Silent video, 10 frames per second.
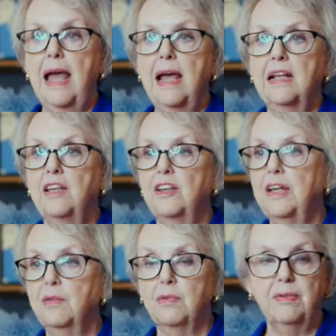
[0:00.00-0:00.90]
And you
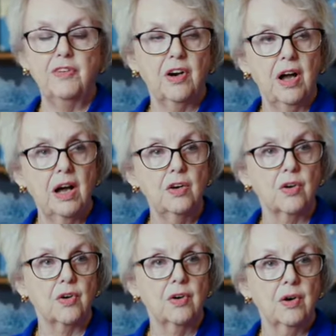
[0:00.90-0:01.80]
get rid of your
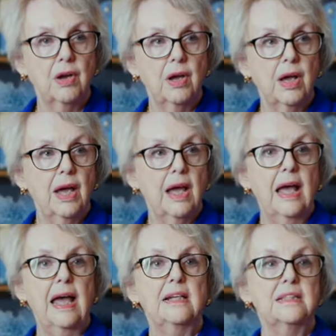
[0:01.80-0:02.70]
hunger,
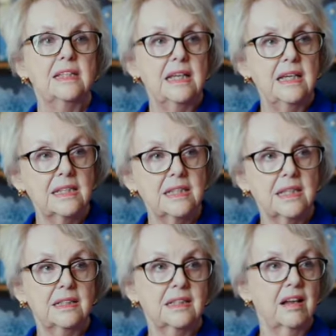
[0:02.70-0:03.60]
and it's
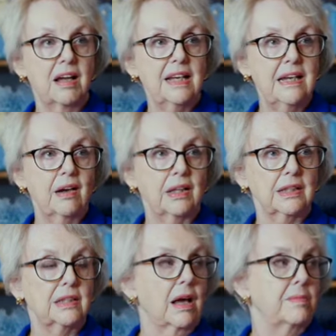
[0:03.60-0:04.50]
easy to not eat all the
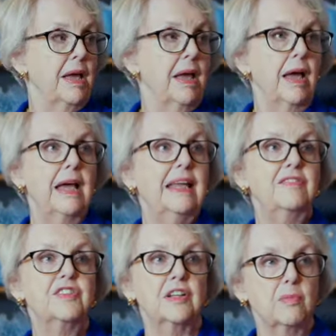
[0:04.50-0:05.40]
time. It
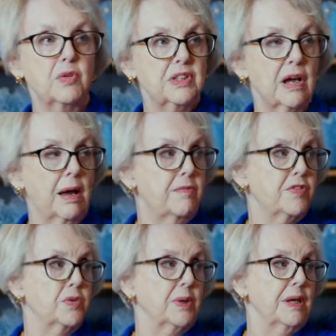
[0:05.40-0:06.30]
gives you a lot more time
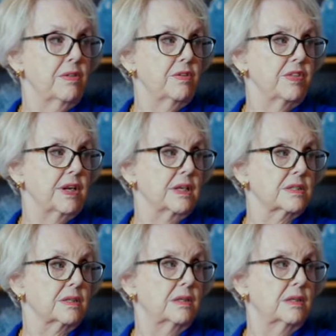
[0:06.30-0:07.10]
for doing other things.